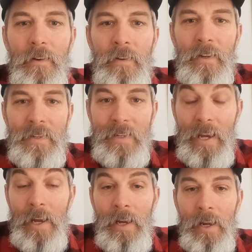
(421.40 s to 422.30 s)
to
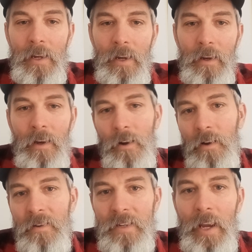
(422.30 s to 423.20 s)
see it,
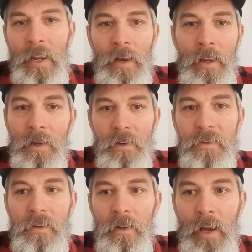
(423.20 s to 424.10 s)
and
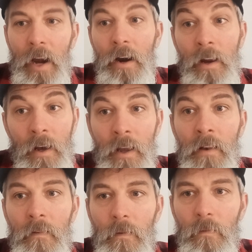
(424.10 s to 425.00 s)
just to carry
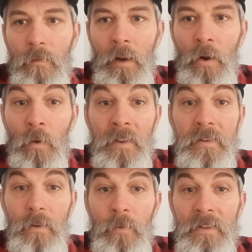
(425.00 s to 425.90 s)
on,
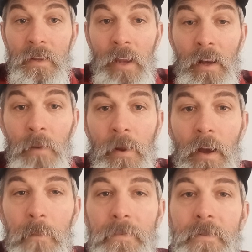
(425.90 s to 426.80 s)
once the kingdom
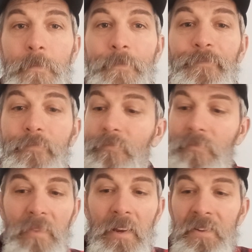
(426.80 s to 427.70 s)
comes.
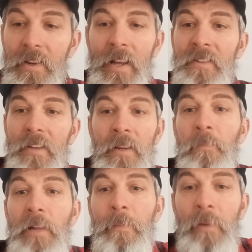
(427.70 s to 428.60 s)
So that's the
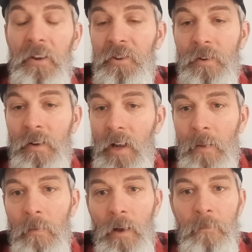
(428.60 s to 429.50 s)
complete picture.
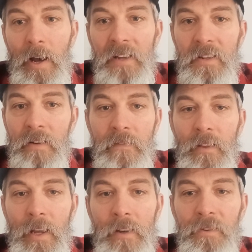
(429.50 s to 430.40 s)
I'm positive that
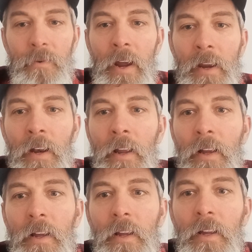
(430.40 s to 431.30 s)
that is right.
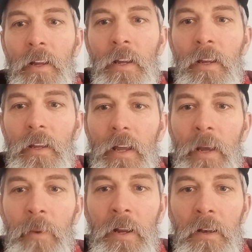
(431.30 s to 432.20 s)

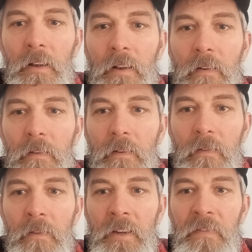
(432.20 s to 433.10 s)
I mean,
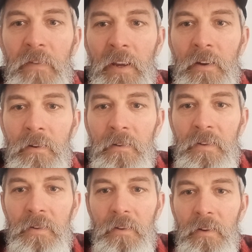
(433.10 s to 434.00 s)
these
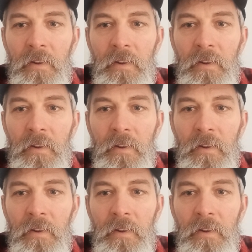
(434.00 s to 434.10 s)
figures,